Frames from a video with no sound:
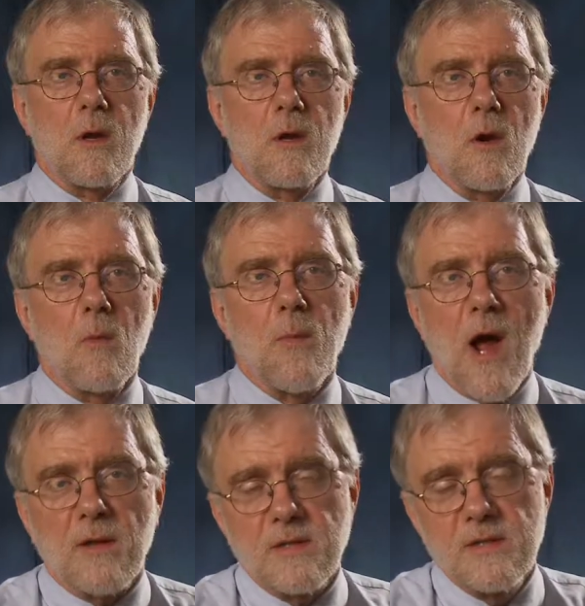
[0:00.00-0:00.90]
You know,
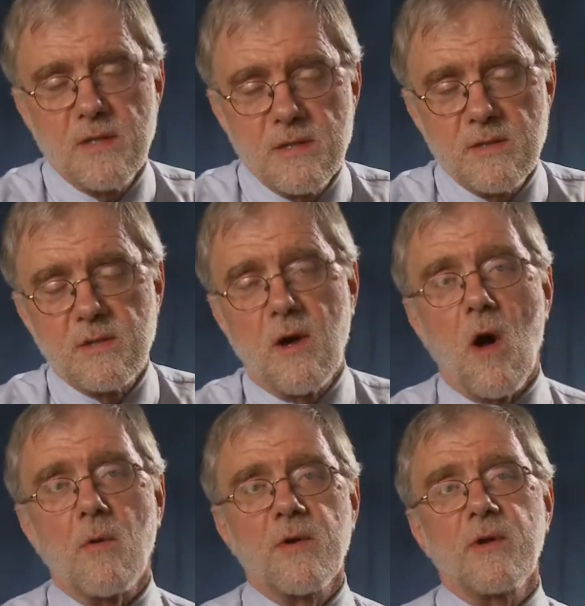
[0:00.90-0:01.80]
politicians in
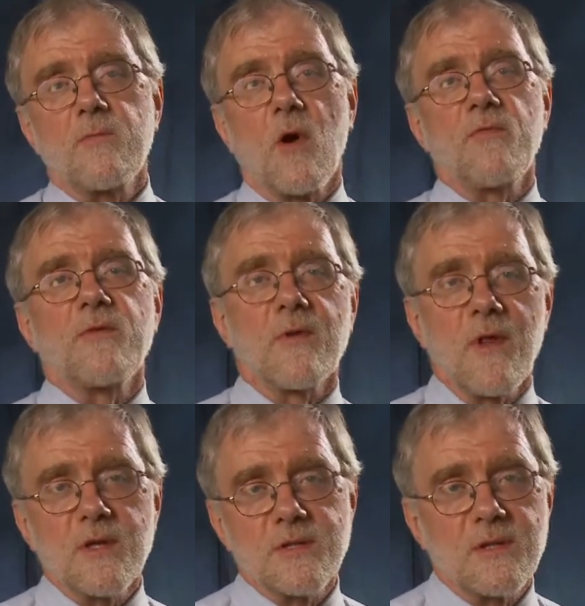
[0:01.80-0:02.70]
Albany, both in the
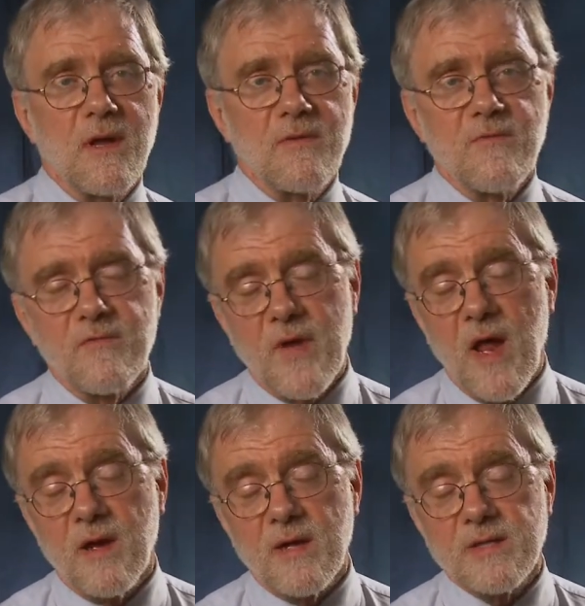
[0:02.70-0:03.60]
legislative
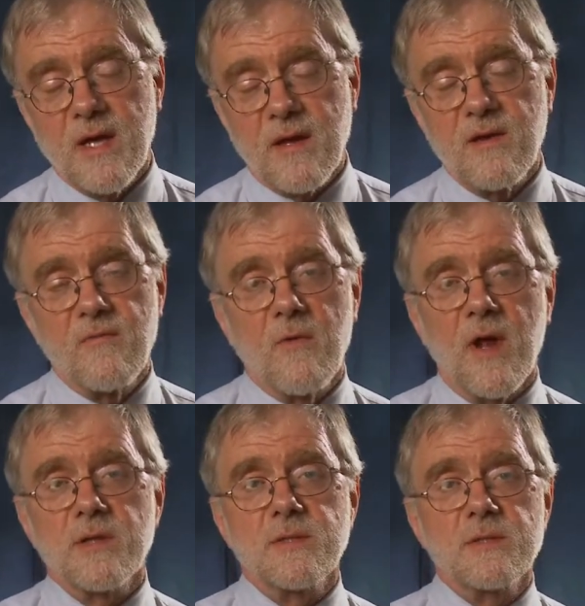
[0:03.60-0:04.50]
and executive
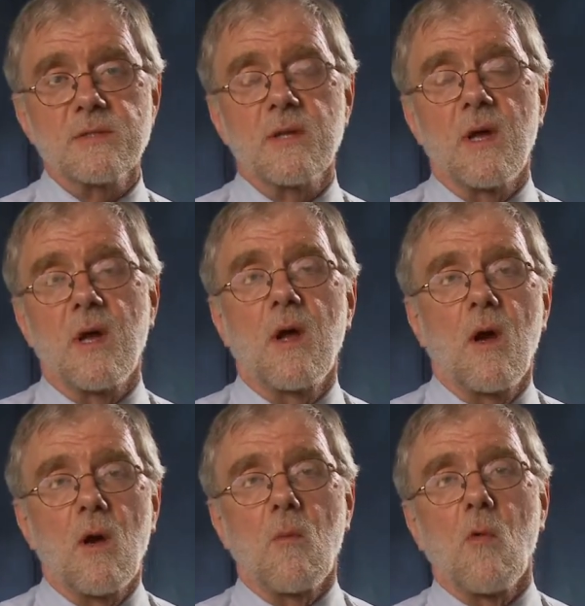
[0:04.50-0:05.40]
branches,
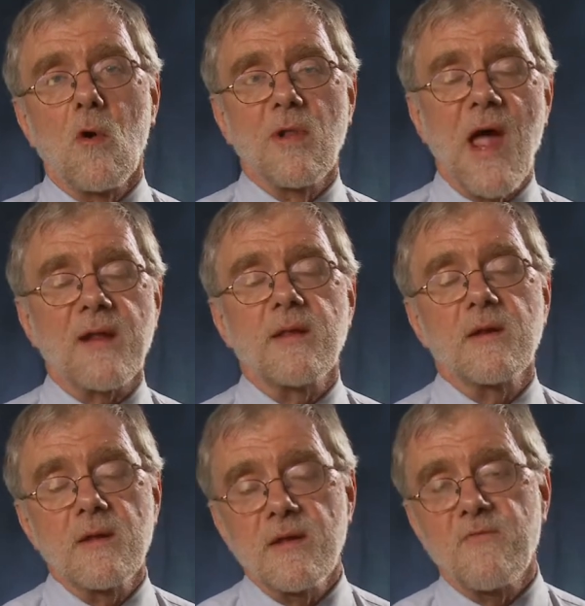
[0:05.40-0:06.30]
are more likely
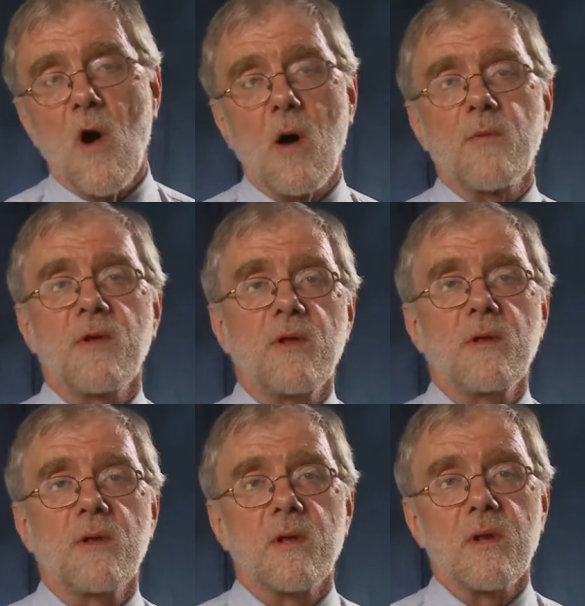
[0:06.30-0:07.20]
to leave
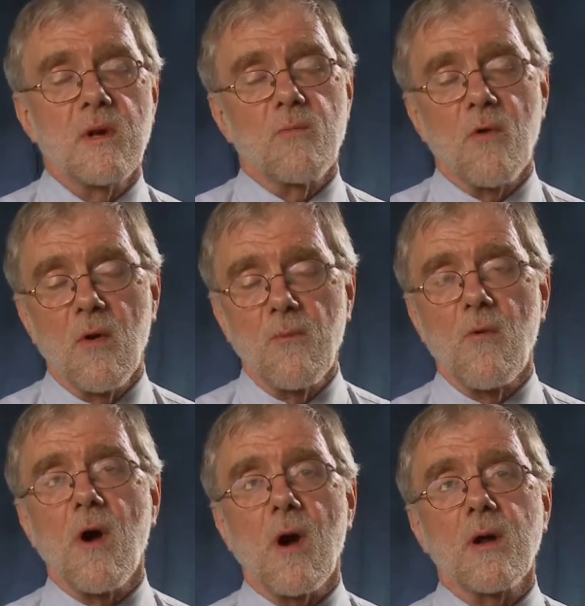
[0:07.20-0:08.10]
Albany in a perp
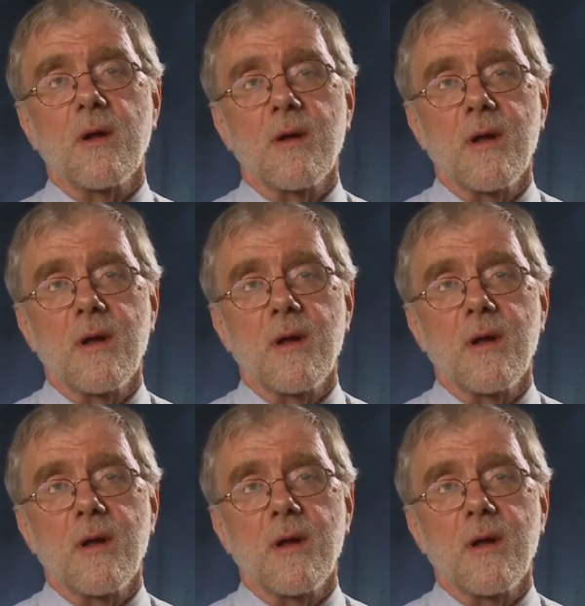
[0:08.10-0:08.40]
walk